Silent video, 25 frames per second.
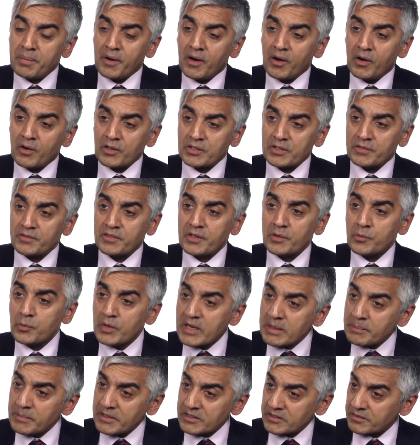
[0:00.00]
part of the
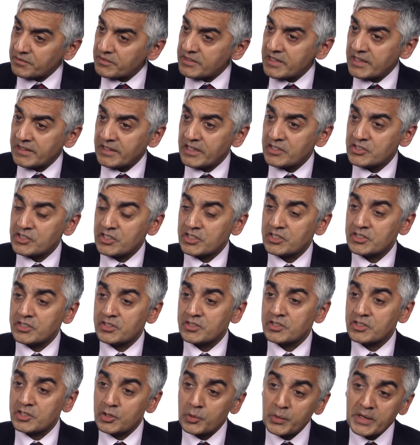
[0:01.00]
remit of the NHS
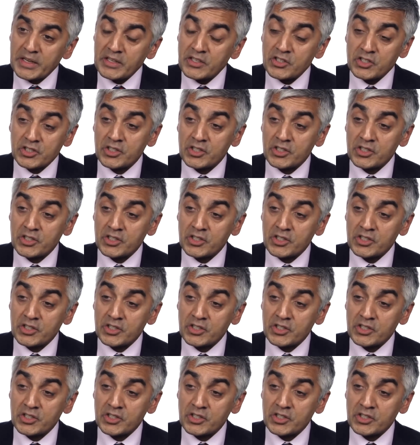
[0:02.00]
to screen